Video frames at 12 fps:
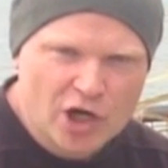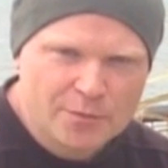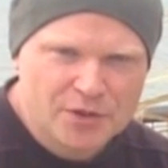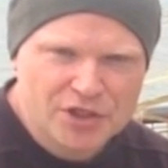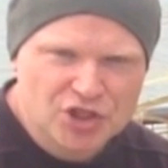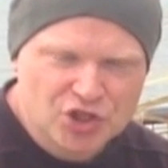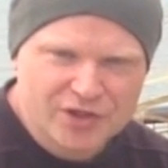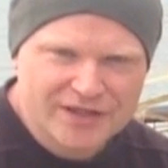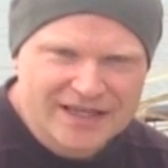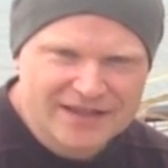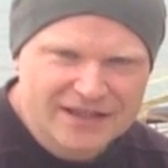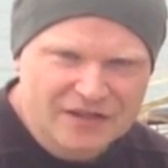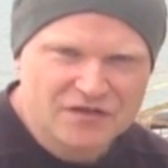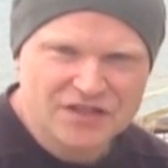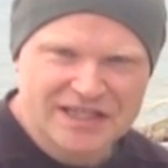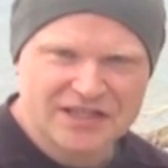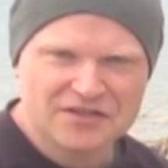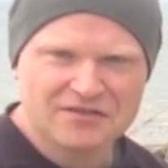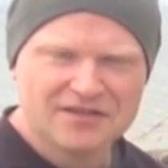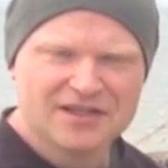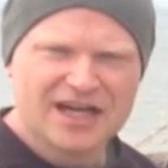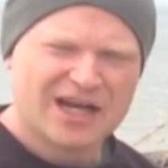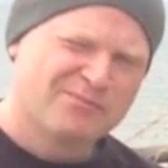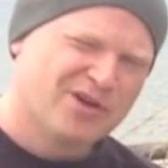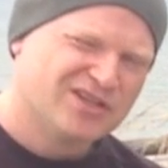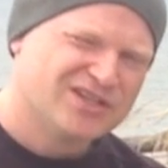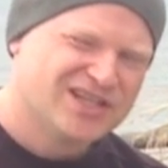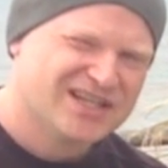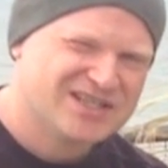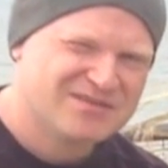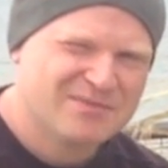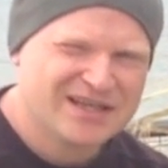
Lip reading: I hope you enjoyed that. If you didn't, I apologize.